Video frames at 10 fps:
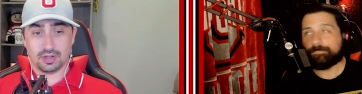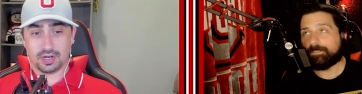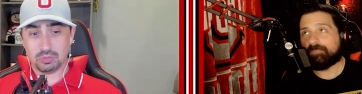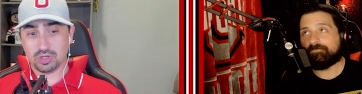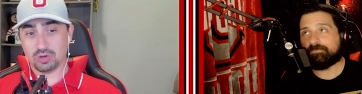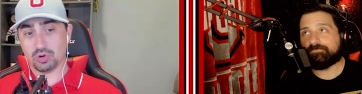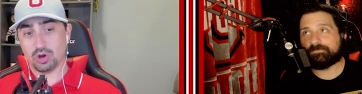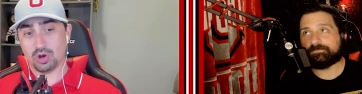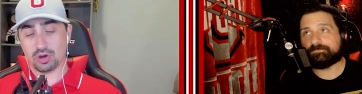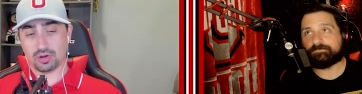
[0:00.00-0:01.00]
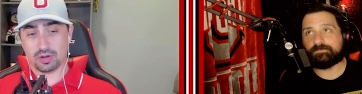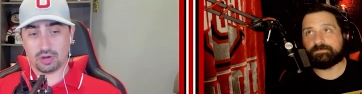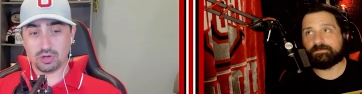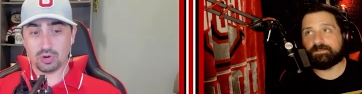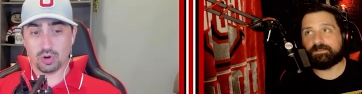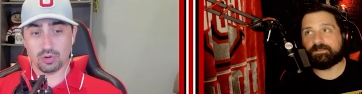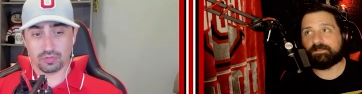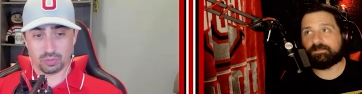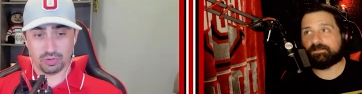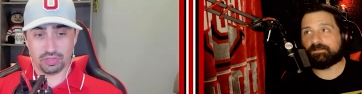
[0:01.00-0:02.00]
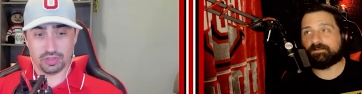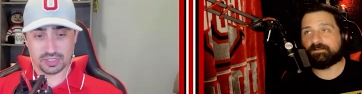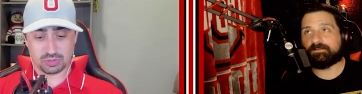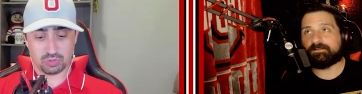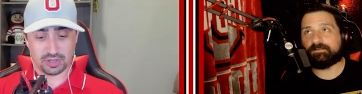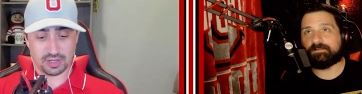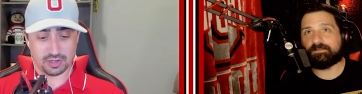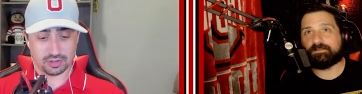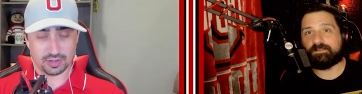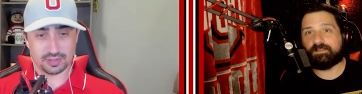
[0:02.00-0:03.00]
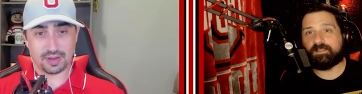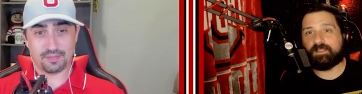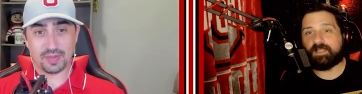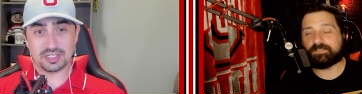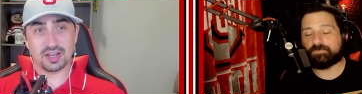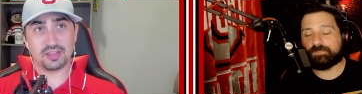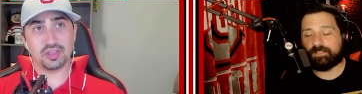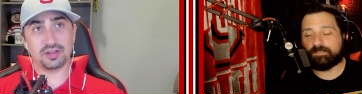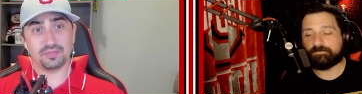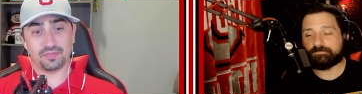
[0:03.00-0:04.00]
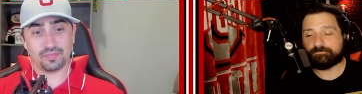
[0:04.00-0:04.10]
Speaker 1: And I've, go, I've, I'll go over with this one here. That mentioned, I think.